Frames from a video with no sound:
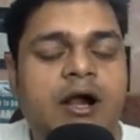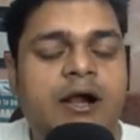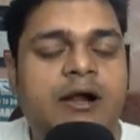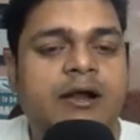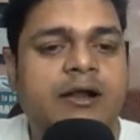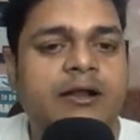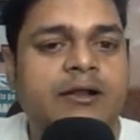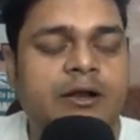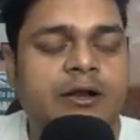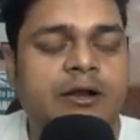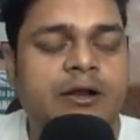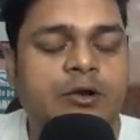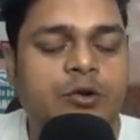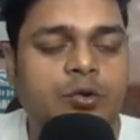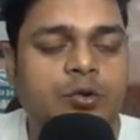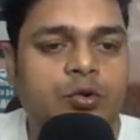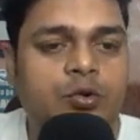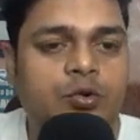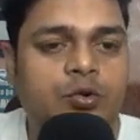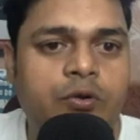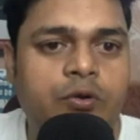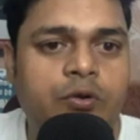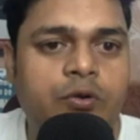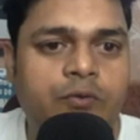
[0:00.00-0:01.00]
Under the
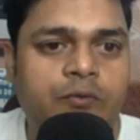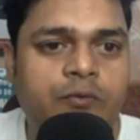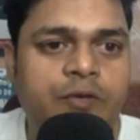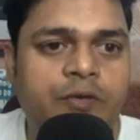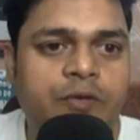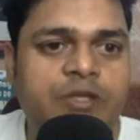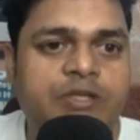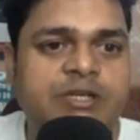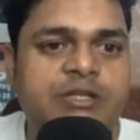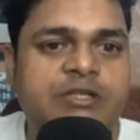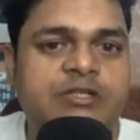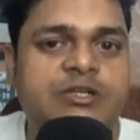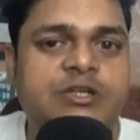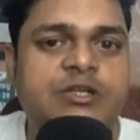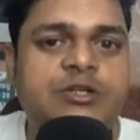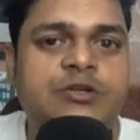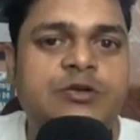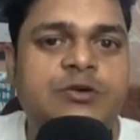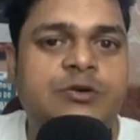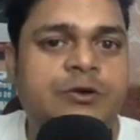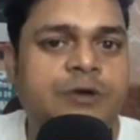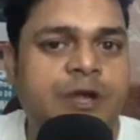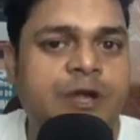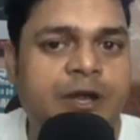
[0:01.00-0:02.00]
rule, we just need
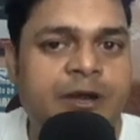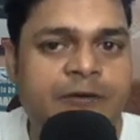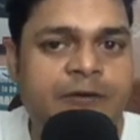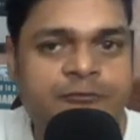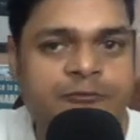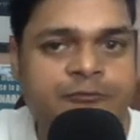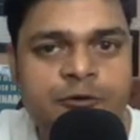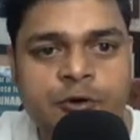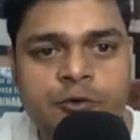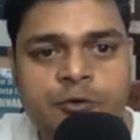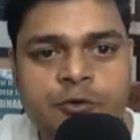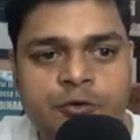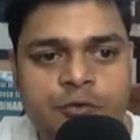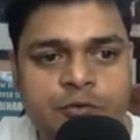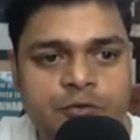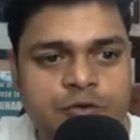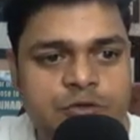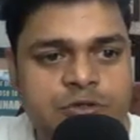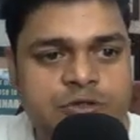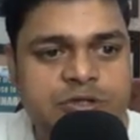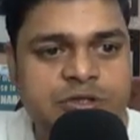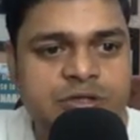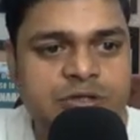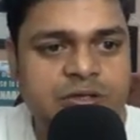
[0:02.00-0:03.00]
to create few
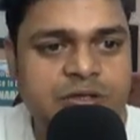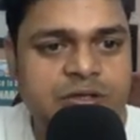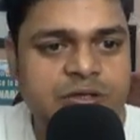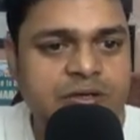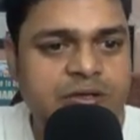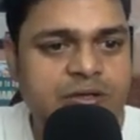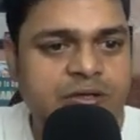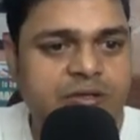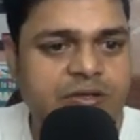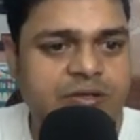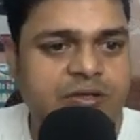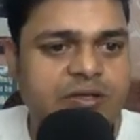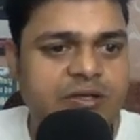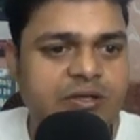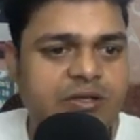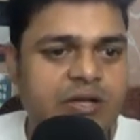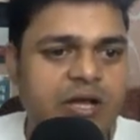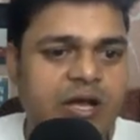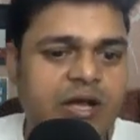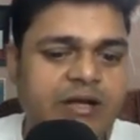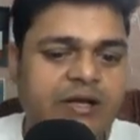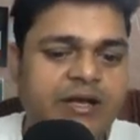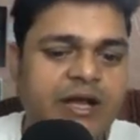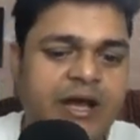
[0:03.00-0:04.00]
rules,
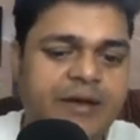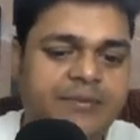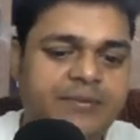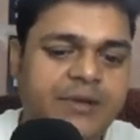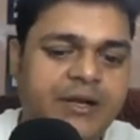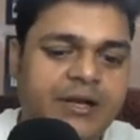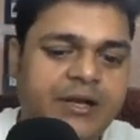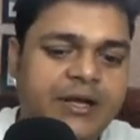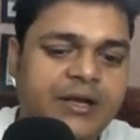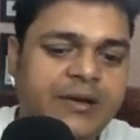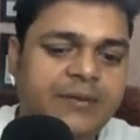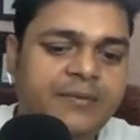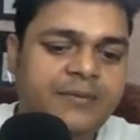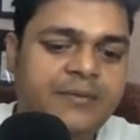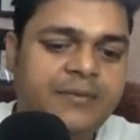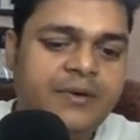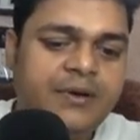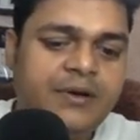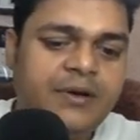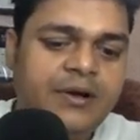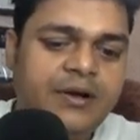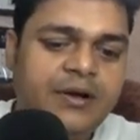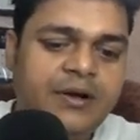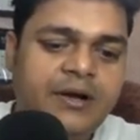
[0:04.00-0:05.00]
like type the name,
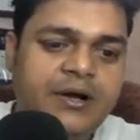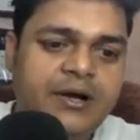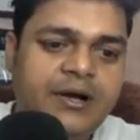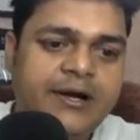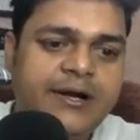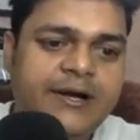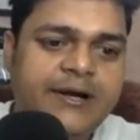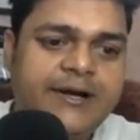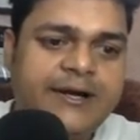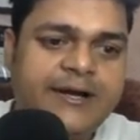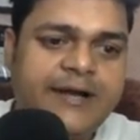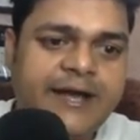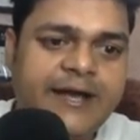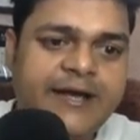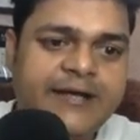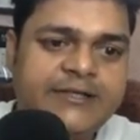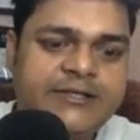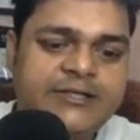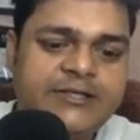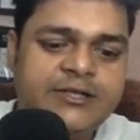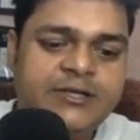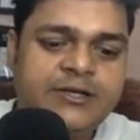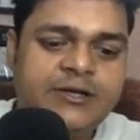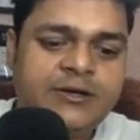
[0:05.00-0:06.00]

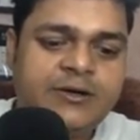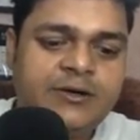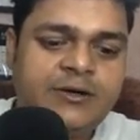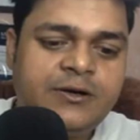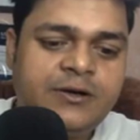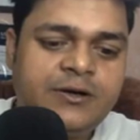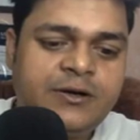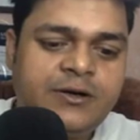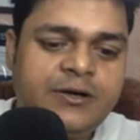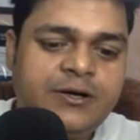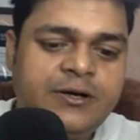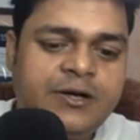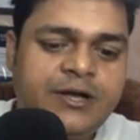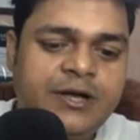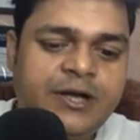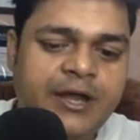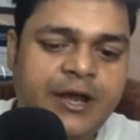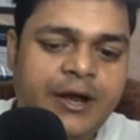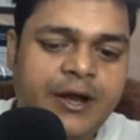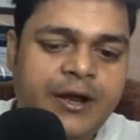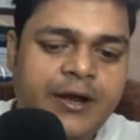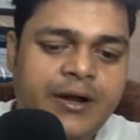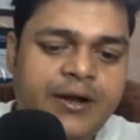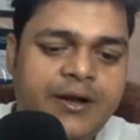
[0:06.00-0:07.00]
test
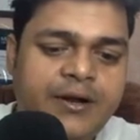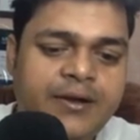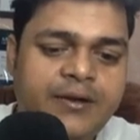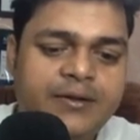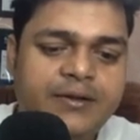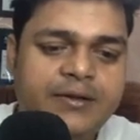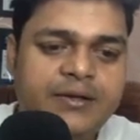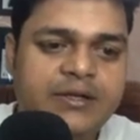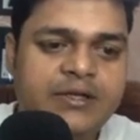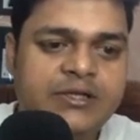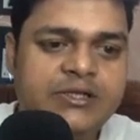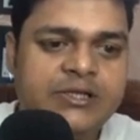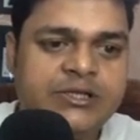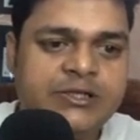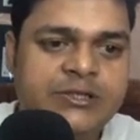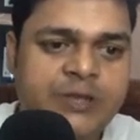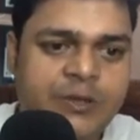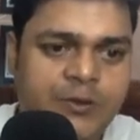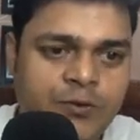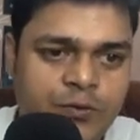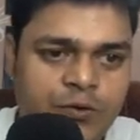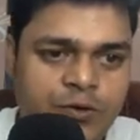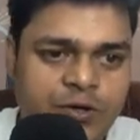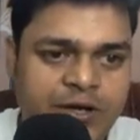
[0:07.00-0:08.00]
tier. This is
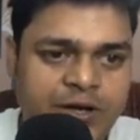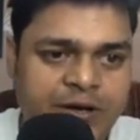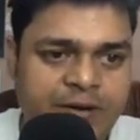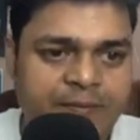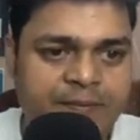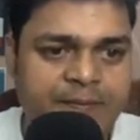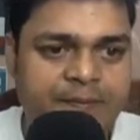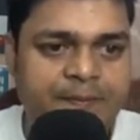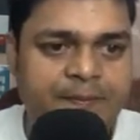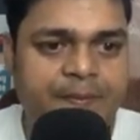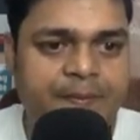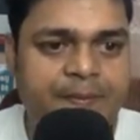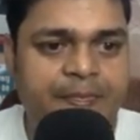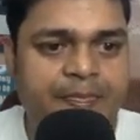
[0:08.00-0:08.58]
the rule name.